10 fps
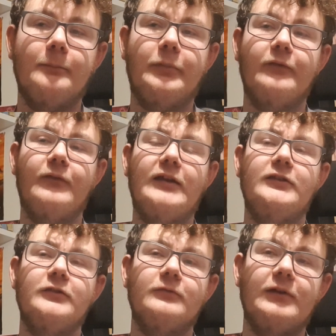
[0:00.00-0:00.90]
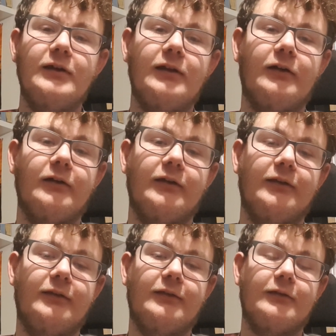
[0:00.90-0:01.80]
But then you
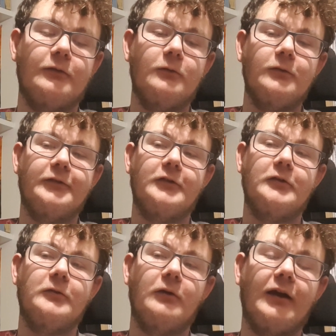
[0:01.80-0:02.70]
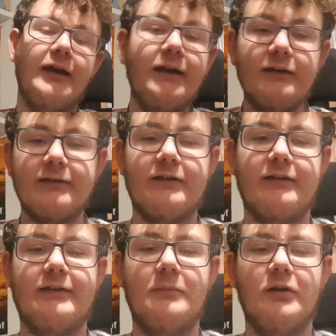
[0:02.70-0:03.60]
realise also Hina's in a
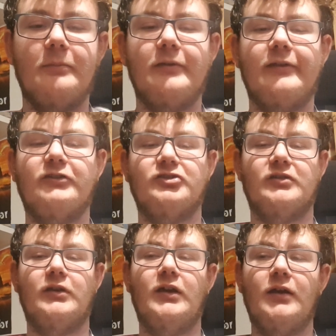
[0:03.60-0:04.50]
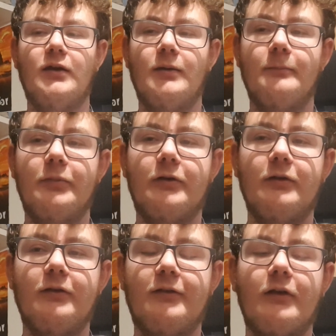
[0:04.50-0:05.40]
similar position,
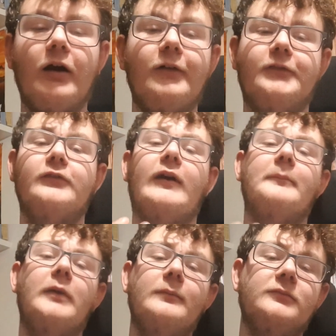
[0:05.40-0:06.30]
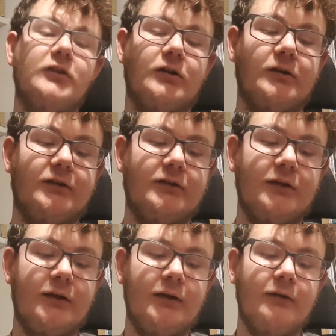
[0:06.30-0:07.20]
because after their mum died,
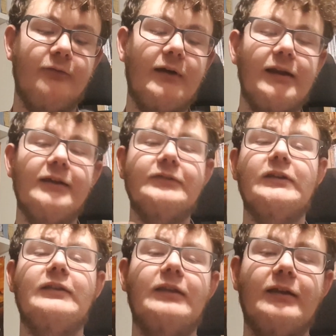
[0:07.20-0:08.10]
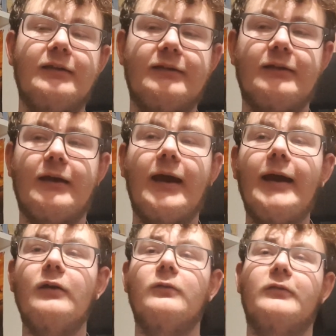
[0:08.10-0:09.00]
they're living in this
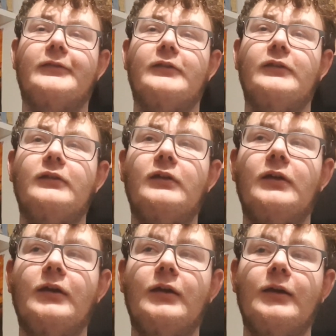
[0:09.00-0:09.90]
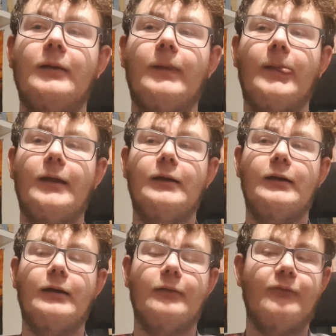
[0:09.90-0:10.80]
house and
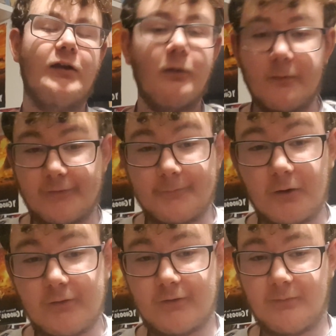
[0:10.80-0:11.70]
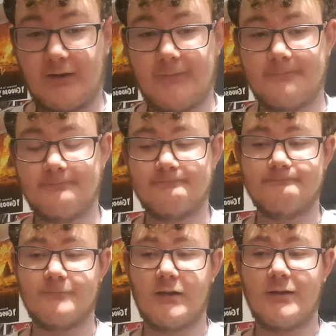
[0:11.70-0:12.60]
they're not supposed to be,
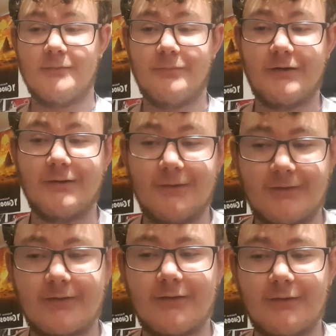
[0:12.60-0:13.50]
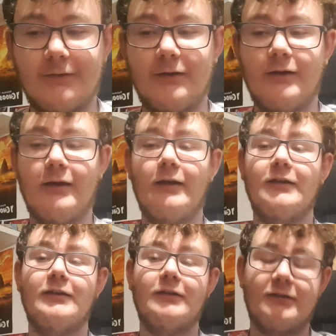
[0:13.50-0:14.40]
because
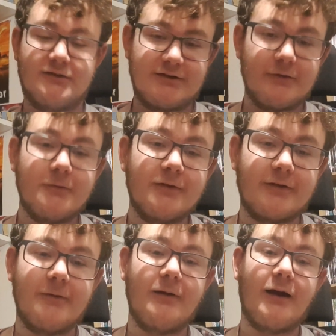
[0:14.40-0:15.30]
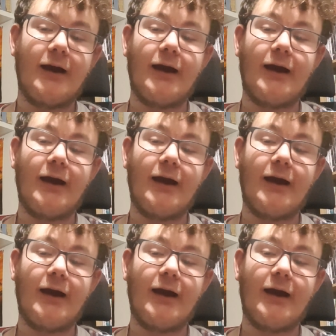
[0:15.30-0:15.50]
she also